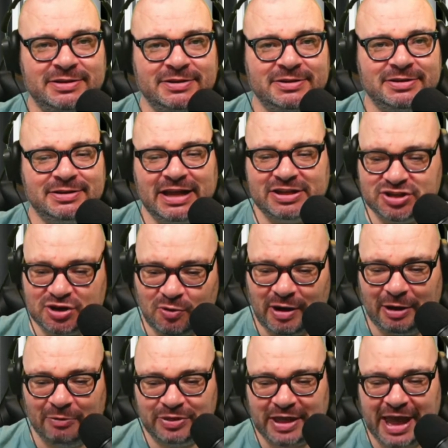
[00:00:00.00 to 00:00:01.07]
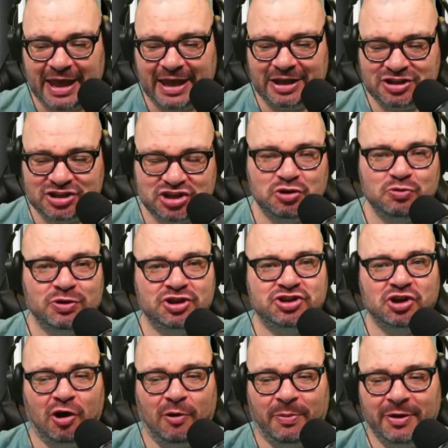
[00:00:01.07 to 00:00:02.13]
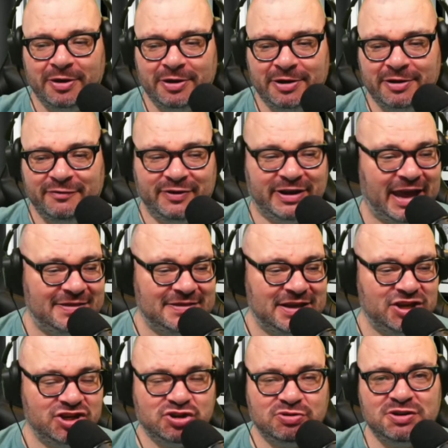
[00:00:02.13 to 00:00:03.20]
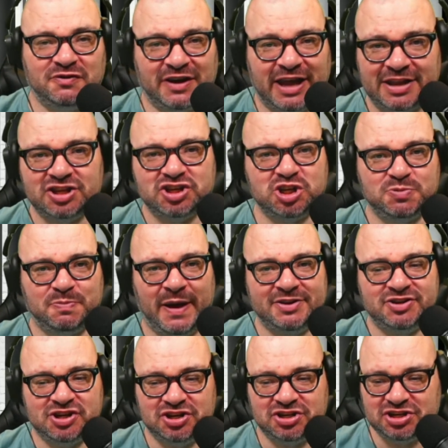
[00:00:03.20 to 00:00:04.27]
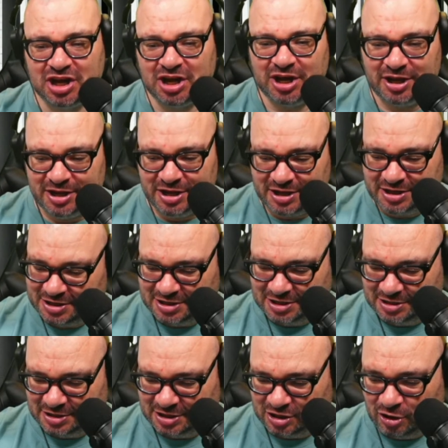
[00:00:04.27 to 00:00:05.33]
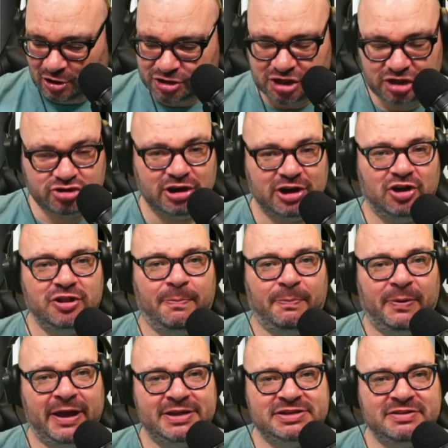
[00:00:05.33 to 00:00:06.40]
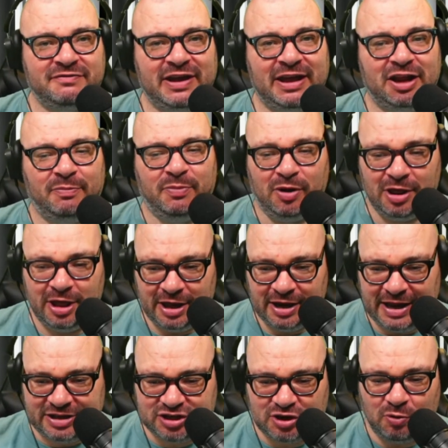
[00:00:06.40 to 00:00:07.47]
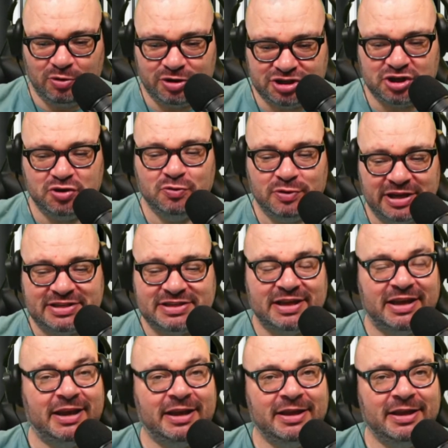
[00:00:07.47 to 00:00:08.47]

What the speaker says: Let's go out there and do the job. Forget the injuries, forget the suspensions. Concentrate on the players available. Let's go and do this thing.